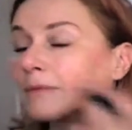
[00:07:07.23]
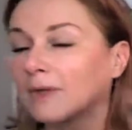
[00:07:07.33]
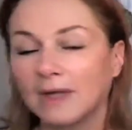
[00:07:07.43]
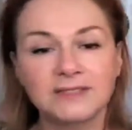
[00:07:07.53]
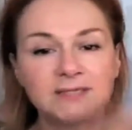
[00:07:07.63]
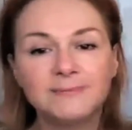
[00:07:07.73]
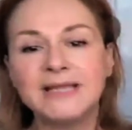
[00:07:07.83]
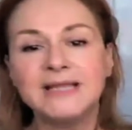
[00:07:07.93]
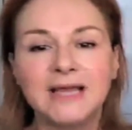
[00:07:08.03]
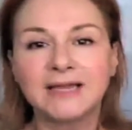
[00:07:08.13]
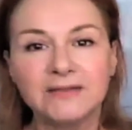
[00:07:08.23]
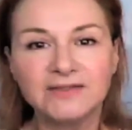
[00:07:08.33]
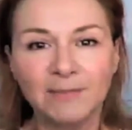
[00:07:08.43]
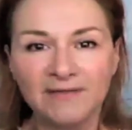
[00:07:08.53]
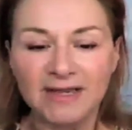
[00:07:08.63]
And to me, that gives my
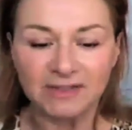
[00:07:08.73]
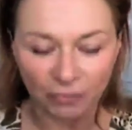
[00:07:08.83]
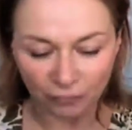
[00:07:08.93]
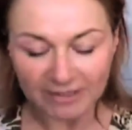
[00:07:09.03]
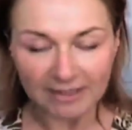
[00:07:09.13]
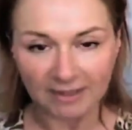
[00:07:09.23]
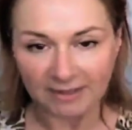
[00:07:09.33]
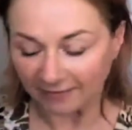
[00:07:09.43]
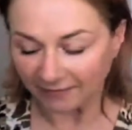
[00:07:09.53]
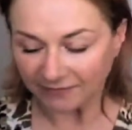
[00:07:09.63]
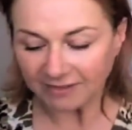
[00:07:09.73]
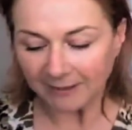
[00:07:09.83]
face a real lift.